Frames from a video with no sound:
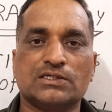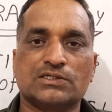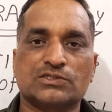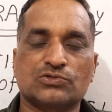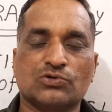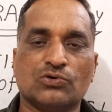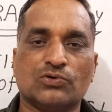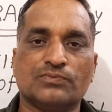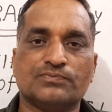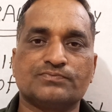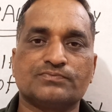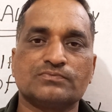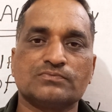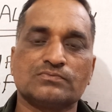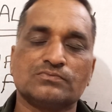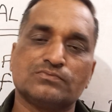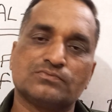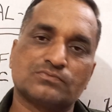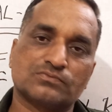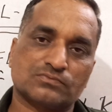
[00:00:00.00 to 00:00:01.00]
So
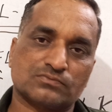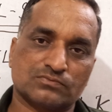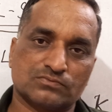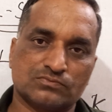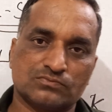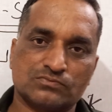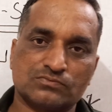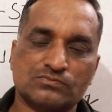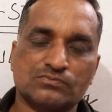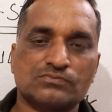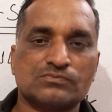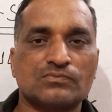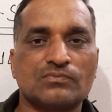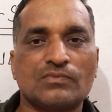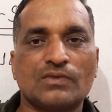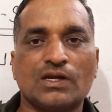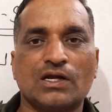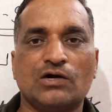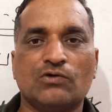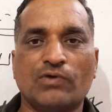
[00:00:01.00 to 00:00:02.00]

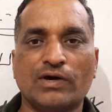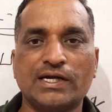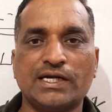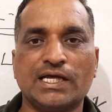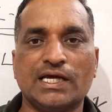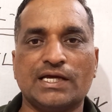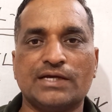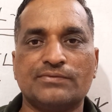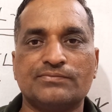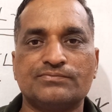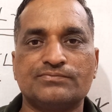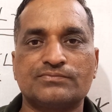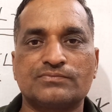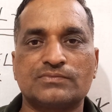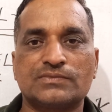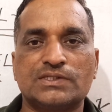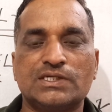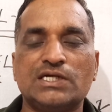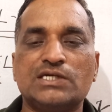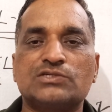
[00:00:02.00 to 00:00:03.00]
one day
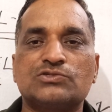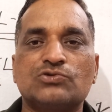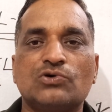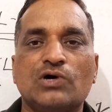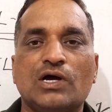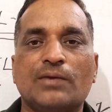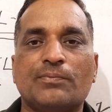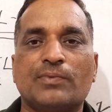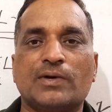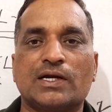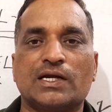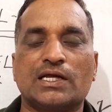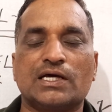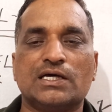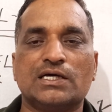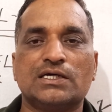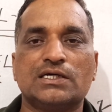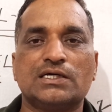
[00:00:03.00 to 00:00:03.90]
it so happened